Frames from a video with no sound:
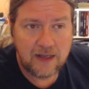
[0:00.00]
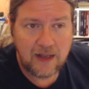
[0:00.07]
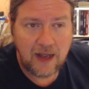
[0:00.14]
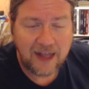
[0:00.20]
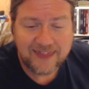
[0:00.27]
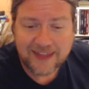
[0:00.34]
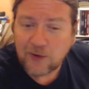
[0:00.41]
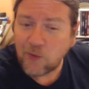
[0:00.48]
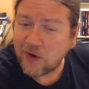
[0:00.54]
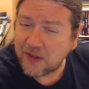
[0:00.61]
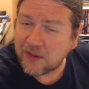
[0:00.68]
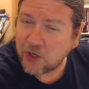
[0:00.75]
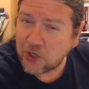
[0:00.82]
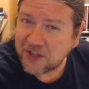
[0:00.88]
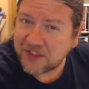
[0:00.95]
I think one of
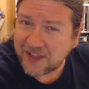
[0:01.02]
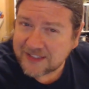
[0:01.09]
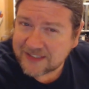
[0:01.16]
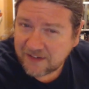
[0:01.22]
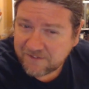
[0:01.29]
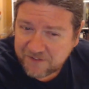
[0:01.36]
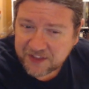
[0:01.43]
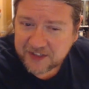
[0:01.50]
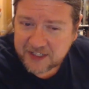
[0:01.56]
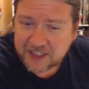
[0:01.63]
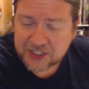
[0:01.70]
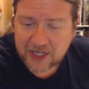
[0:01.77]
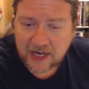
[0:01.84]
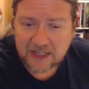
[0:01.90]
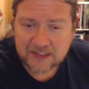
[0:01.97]
the good things that 5th
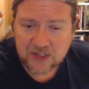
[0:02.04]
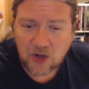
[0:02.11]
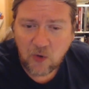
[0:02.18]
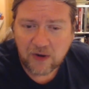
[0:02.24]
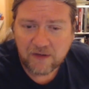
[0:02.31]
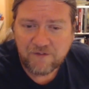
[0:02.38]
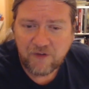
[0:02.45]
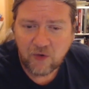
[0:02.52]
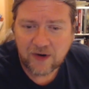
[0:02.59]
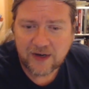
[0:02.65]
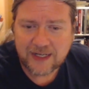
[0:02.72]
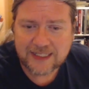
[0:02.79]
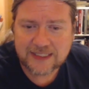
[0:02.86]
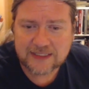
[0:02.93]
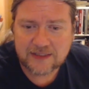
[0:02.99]
edition has going for it
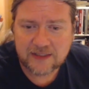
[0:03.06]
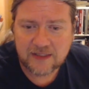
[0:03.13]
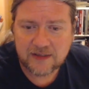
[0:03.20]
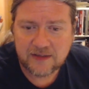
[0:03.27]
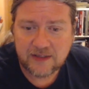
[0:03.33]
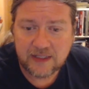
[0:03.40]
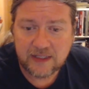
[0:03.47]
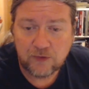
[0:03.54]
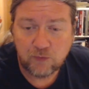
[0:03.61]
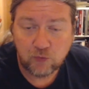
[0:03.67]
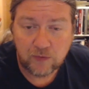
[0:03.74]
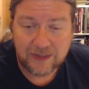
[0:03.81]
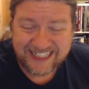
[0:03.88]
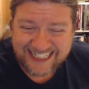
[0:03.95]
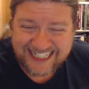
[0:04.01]
is the
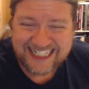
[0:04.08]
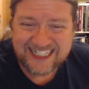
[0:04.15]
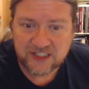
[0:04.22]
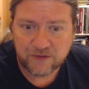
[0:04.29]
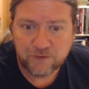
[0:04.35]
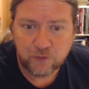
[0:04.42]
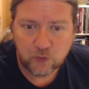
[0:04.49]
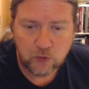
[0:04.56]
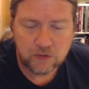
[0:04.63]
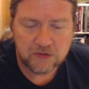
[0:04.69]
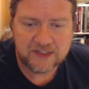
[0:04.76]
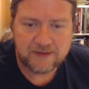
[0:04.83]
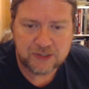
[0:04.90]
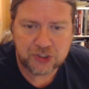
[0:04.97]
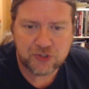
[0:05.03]
ease of rules.
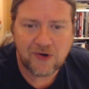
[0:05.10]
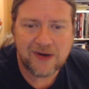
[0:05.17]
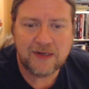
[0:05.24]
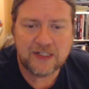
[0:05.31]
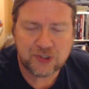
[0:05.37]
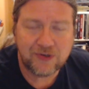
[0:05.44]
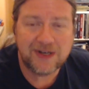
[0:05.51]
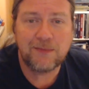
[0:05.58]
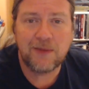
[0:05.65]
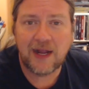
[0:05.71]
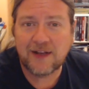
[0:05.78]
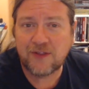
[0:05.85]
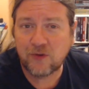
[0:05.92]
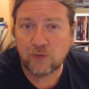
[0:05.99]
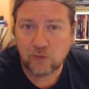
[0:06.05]
They've
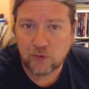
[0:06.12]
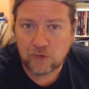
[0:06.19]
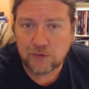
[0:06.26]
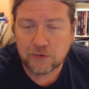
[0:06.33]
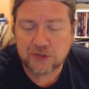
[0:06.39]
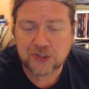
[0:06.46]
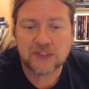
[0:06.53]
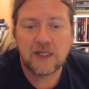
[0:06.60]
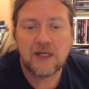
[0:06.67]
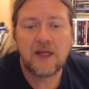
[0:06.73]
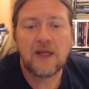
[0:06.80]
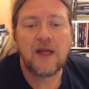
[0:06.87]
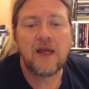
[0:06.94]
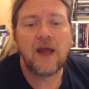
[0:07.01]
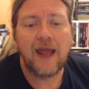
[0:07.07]
streamlined the rules,
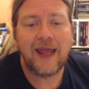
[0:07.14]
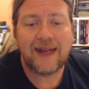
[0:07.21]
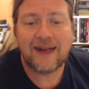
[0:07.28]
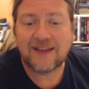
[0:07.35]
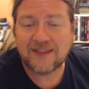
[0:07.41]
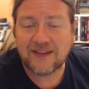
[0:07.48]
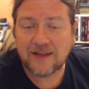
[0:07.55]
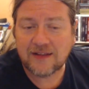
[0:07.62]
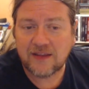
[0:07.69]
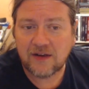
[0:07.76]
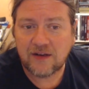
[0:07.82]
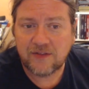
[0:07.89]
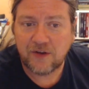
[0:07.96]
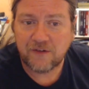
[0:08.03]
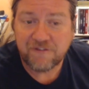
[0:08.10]
and I think
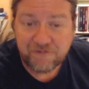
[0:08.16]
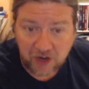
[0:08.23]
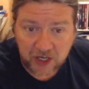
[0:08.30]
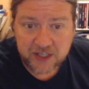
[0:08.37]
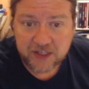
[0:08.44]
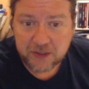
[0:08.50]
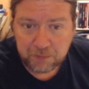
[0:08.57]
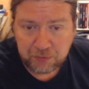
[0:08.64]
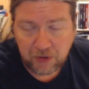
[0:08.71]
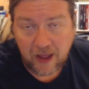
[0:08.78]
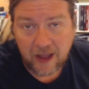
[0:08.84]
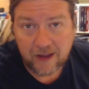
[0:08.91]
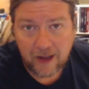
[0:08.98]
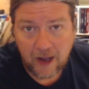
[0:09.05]
they're fun to play.